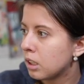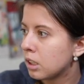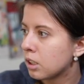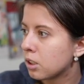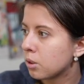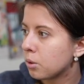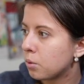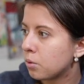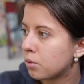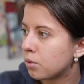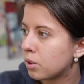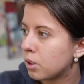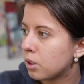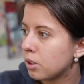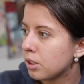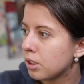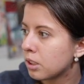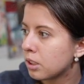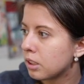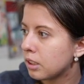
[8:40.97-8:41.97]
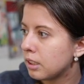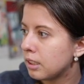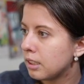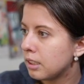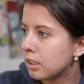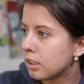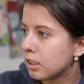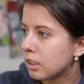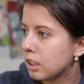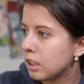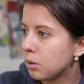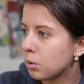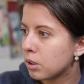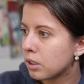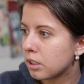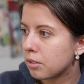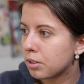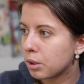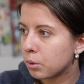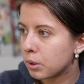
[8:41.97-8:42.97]
So first is Keywords
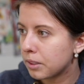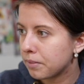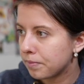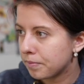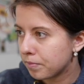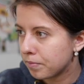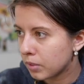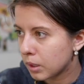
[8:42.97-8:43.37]
Everywhere,